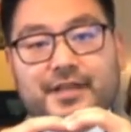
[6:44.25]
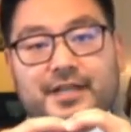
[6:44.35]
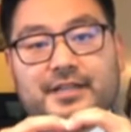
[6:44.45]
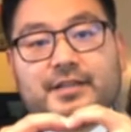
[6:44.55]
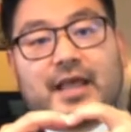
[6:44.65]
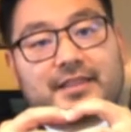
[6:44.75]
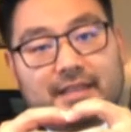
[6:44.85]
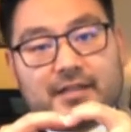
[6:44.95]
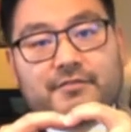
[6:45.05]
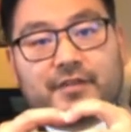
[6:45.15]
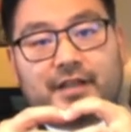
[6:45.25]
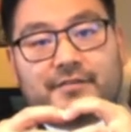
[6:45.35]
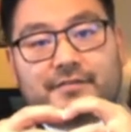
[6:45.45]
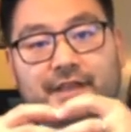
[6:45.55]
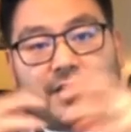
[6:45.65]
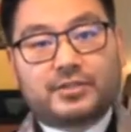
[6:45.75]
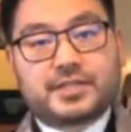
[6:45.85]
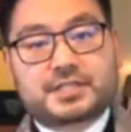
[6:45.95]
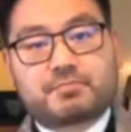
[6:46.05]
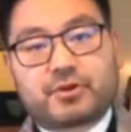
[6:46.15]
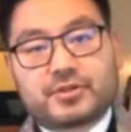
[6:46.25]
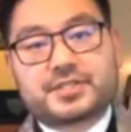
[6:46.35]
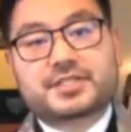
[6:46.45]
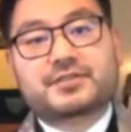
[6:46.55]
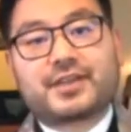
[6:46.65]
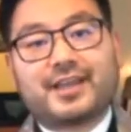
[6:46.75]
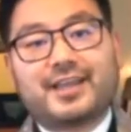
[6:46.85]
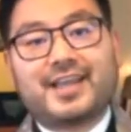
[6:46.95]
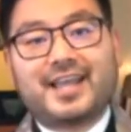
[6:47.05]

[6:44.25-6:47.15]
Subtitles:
And then at the end of life, they all disperse, okay?